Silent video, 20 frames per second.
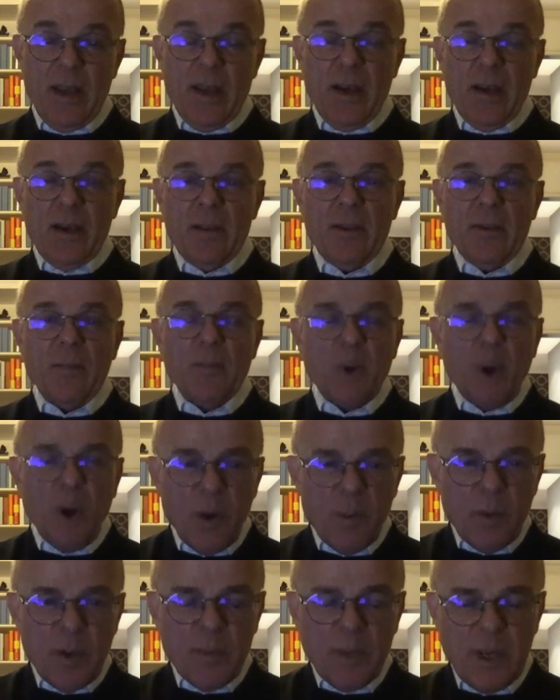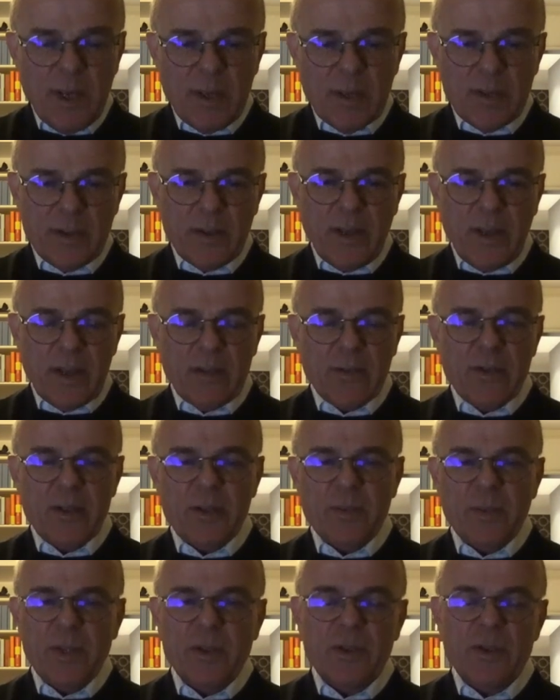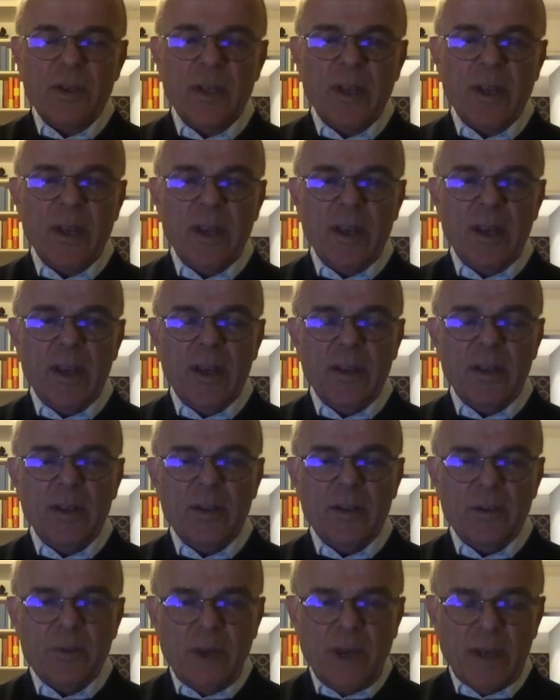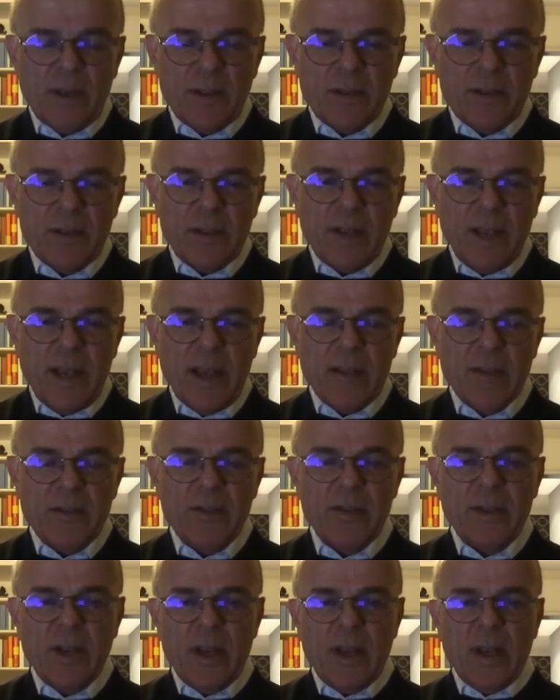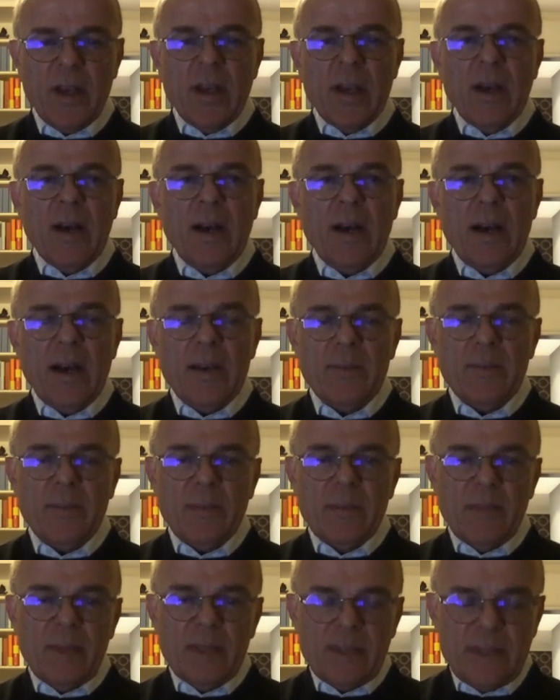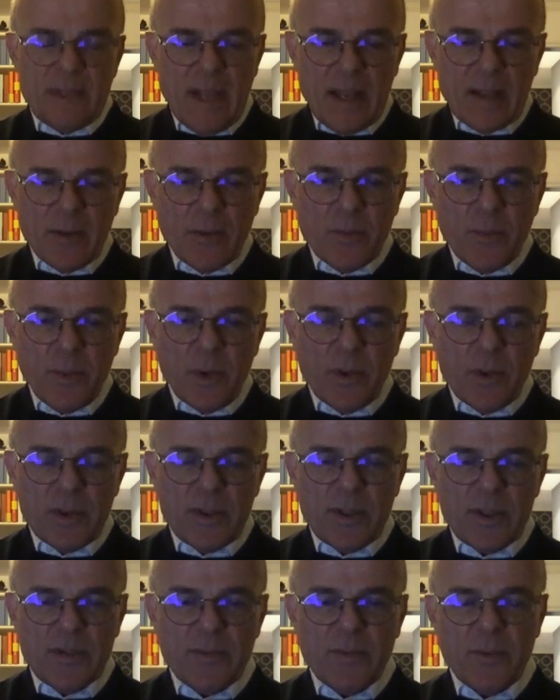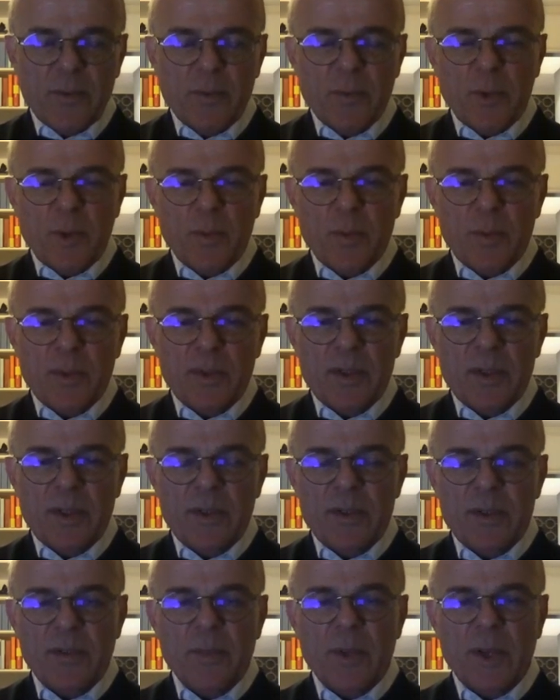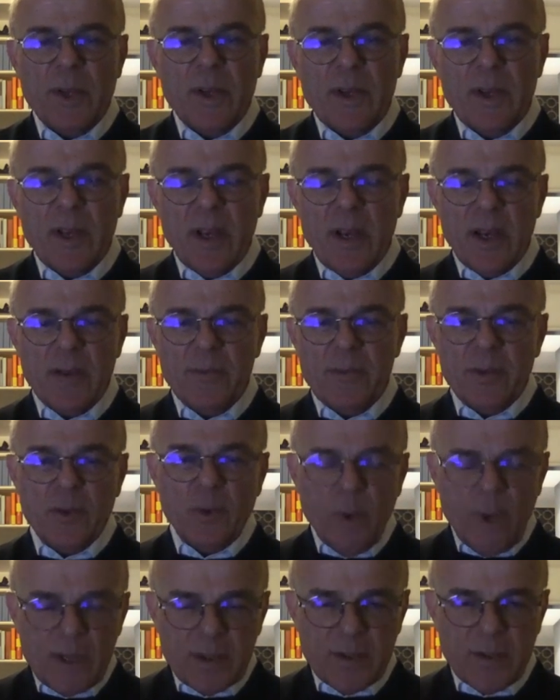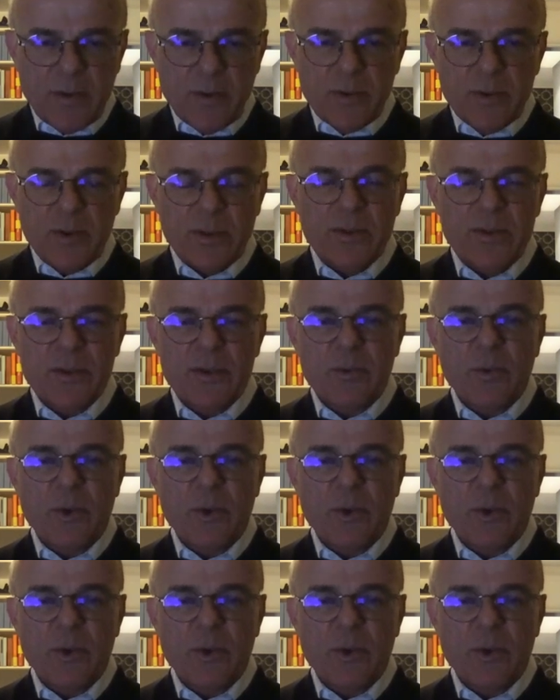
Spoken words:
The problem is that, especially in the United States, the standard policies for property typically have two exclusions.